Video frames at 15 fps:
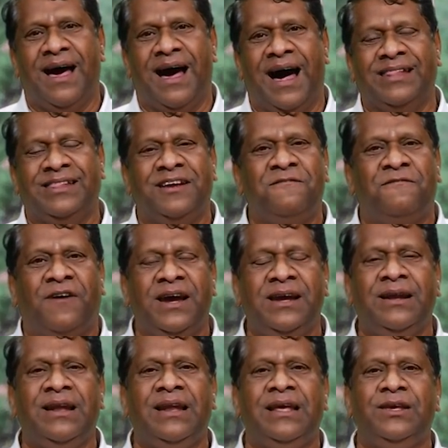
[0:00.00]
And then
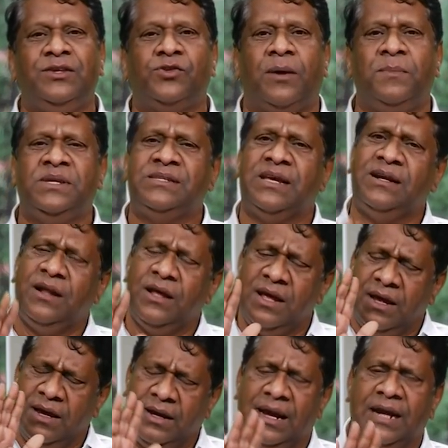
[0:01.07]
finally, Swami said,
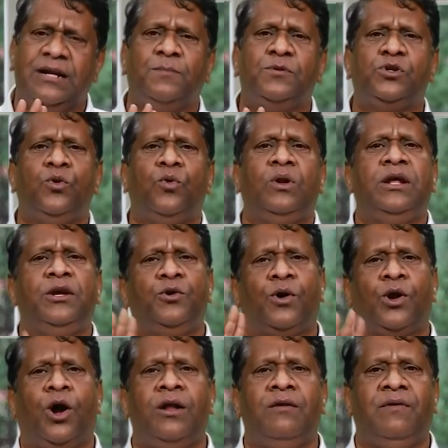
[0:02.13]
get up slowly, you
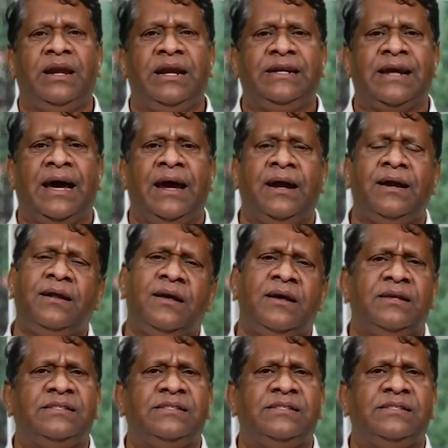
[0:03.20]
are all very tired.